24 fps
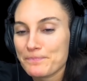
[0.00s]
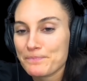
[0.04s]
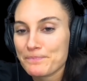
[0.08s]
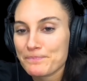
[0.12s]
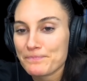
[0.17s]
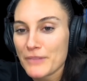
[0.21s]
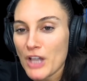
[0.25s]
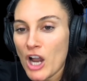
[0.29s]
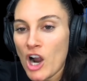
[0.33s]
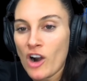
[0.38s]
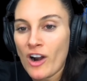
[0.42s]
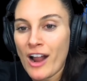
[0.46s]

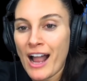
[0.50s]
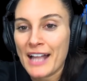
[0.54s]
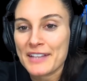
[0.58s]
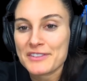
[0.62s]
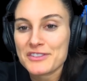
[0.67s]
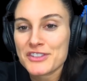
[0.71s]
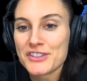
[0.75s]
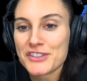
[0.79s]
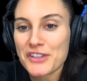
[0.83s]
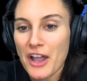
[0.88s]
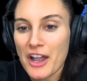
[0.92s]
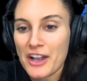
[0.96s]
carry on. All
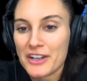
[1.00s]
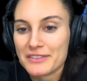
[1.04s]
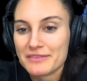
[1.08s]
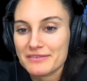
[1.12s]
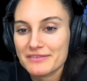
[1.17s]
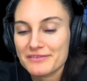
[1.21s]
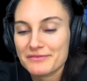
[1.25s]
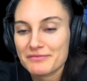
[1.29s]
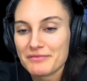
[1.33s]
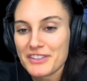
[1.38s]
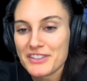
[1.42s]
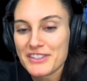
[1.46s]
right, so
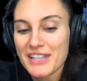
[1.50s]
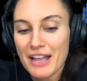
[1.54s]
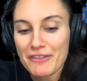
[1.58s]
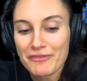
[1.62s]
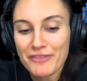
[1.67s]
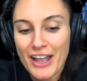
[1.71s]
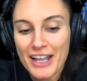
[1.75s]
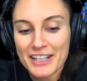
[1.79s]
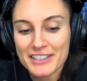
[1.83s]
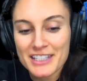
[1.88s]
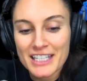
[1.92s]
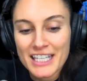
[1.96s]
stat
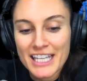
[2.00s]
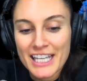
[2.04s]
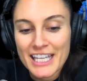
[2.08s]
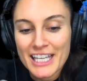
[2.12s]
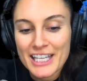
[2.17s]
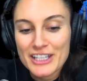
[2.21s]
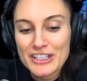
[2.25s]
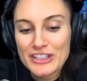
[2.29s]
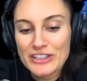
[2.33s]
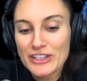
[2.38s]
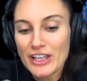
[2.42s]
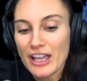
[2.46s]
fact:
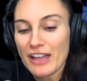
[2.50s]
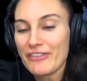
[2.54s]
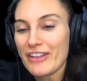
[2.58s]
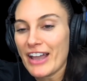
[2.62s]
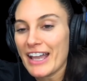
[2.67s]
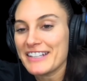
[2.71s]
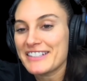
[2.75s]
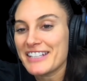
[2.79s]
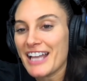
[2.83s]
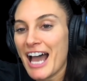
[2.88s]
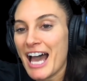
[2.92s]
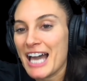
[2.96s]

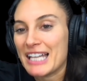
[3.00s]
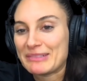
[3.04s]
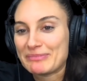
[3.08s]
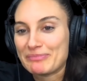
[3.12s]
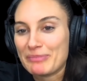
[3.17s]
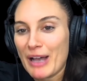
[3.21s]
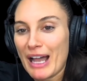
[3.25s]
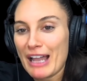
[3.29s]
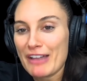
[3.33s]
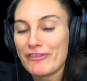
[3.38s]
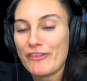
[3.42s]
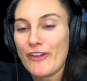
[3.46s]
survey done
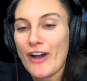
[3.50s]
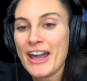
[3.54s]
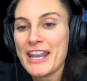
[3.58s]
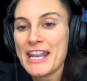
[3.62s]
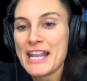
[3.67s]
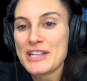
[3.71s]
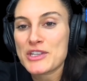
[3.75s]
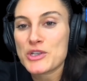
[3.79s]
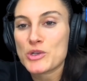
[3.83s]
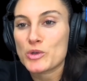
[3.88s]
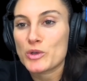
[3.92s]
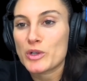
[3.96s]
by
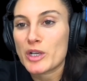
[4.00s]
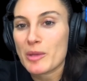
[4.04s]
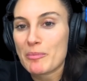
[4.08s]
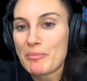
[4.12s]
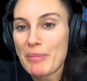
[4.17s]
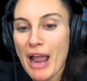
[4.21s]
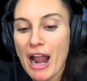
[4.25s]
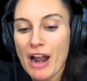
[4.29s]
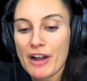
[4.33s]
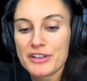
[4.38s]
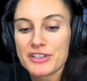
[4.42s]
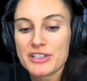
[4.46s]
financial
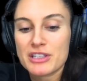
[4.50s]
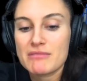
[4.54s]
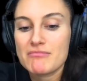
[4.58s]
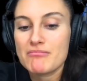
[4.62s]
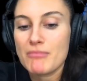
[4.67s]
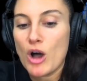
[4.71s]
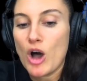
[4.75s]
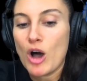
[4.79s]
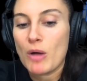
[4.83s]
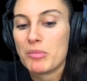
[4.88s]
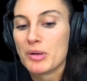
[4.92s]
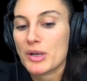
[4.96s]
comparison
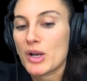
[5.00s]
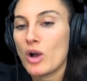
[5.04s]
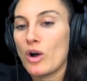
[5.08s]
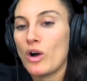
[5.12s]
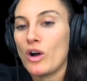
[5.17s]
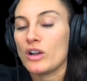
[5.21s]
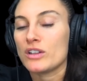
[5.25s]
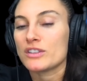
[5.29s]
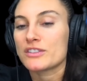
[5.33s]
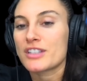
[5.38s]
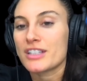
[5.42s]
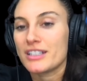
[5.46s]
mob
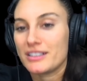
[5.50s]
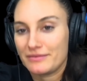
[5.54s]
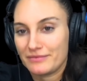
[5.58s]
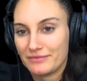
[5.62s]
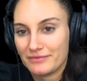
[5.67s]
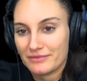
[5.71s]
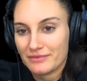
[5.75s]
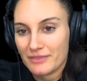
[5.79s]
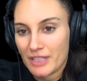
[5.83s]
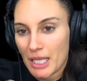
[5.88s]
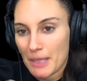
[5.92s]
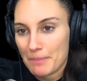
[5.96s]
called
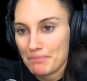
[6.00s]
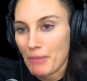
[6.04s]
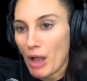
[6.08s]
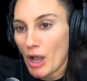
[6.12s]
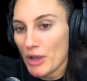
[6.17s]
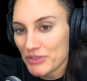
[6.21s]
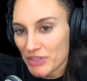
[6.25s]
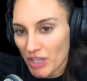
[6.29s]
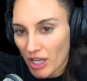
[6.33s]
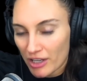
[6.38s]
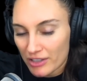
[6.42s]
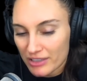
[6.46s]

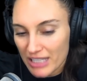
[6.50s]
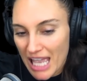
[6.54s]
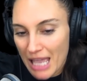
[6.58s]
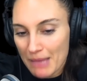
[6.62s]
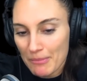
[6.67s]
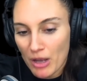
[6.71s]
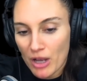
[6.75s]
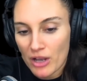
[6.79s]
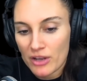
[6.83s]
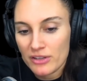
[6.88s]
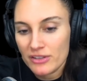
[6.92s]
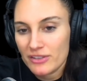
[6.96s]
Mozo
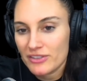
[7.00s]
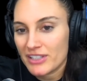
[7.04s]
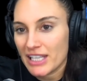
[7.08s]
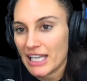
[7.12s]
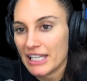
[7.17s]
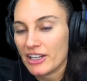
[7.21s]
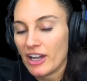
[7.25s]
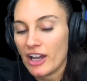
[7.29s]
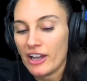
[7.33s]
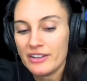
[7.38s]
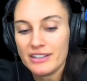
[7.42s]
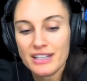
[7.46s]
M O
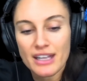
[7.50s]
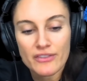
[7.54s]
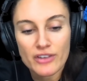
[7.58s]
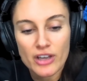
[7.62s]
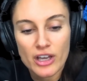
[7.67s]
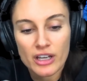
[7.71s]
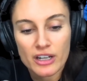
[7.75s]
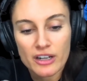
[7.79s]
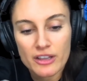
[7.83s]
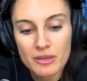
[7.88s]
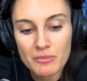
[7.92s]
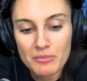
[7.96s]
Z O. Never
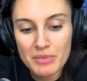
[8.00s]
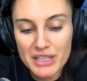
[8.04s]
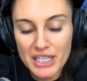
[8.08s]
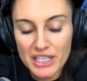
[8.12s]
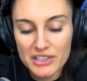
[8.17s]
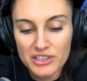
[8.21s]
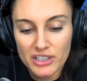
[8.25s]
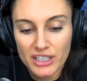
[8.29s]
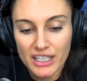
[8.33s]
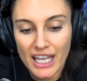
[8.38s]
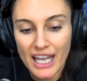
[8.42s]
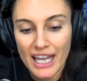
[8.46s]
heard of them, but
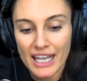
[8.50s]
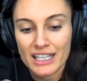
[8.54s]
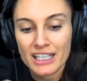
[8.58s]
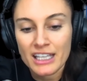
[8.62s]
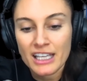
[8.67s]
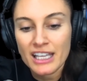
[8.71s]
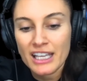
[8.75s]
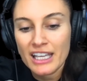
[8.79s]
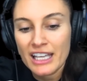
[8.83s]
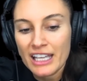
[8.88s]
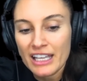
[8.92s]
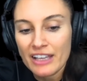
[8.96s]
that's okay.
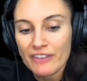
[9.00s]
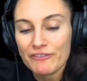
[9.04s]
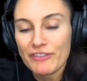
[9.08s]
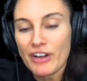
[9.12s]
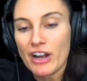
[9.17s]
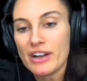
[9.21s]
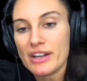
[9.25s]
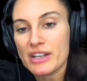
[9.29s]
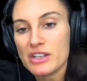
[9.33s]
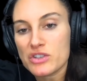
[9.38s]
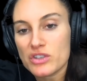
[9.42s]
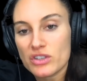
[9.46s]

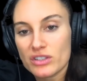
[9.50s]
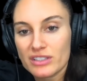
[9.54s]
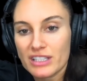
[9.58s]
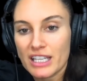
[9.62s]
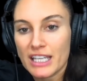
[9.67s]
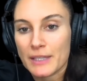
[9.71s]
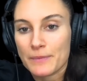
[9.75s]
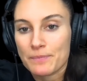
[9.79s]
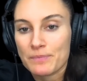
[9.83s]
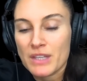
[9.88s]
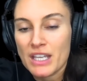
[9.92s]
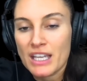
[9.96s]
Very
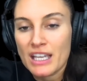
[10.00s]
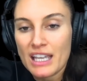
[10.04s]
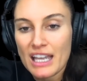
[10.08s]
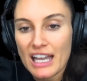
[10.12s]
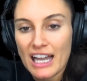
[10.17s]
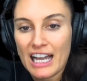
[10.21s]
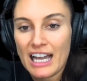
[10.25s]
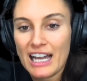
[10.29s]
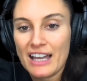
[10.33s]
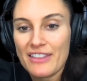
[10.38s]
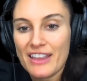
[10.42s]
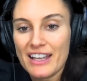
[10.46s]
interesting.
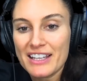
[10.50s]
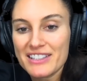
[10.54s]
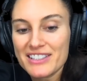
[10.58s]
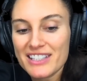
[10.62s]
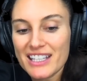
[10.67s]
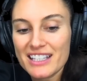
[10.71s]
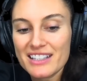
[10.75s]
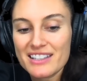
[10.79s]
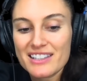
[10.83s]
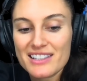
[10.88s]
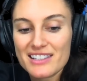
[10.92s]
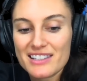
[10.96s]
Uh, they
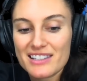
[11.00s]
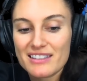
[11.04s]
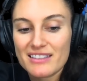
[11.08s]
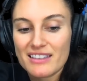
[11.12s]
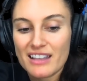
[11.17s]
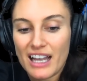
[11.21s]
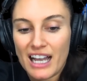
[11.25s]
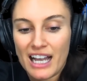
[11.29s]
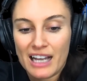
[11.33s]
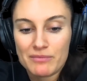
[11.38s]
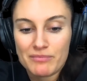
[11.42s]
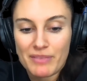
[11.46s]
said
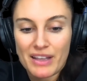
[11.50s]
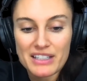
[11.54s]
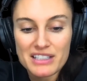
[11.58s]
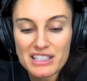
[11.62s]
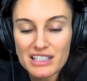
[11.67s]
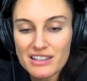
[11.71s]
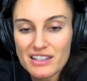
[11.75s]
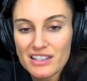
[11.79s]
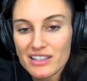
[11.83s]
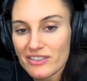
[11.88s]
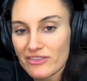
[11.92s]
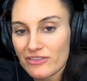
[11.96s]
uh, they
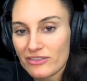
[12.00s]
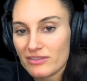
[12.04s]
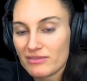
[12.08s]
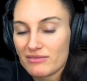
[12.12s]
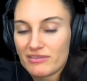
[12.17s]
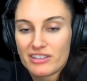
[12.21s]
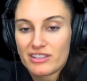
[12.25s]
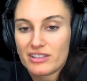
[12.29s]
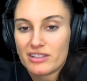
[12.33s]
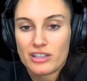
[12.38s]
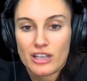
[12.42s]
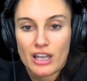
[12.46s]
did this
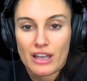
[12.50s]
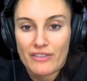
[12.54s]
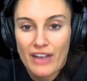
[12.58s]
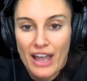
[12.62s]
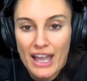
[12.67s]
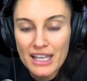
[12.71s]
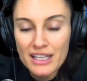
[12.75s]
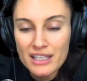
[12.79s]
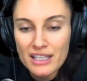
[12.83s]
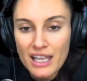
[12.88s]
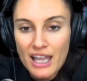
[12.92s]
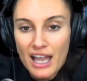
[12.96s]

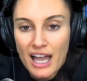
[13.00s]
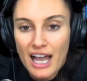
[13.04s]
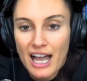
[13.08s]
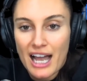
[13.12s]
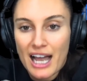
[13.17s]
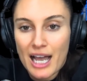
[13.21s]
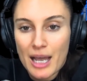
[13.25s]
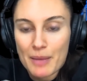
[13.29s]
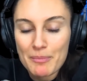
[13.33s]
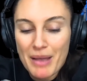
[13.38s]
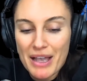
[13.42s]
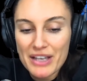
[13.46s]
survey
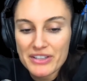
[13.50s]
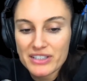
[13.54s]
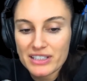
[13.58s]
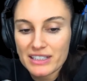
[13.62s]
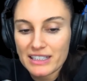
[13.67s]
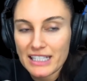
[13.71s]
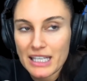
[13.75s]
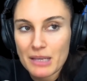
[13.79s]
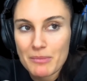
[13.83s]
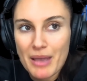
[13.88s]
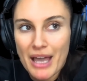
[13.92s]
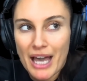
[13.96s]
uh,
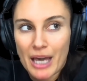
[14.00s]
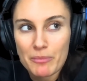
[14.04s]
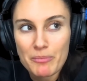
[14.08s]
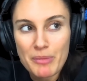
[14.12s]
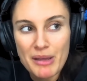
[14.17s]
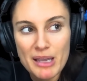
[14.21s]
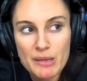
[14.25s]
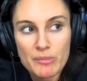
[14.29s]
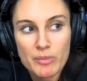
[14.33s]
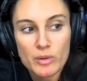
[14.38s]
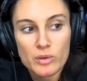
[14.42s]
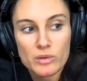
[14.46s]
basically about
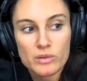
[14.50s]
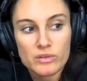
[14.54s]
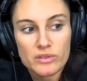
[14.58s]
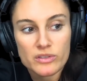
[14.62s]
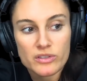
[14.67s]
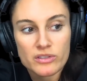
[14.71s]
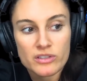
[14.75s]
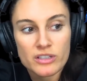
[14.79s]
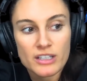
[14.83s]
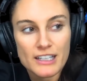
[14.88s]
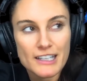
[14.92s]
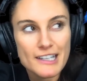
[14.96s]

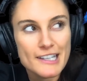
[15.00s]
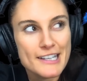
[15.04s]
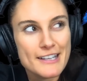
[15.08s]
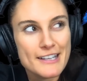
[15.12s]
people's